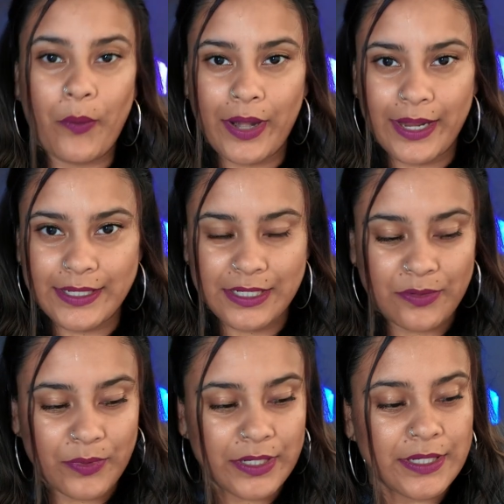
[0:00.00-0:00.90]
what I did
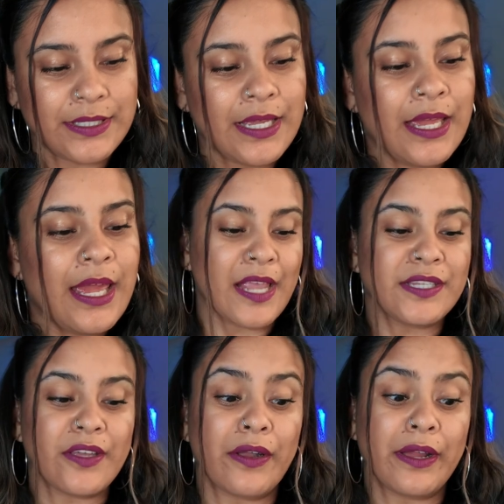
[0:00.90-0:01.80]
was I
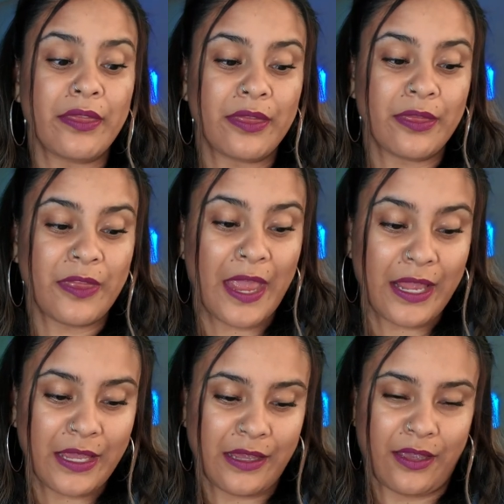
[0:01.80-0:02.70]
started
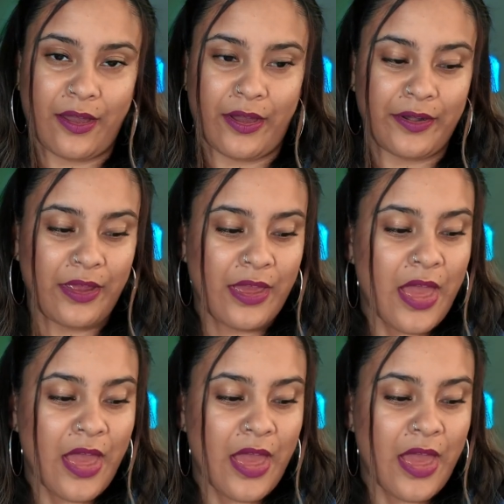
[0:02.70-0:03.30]
thanking God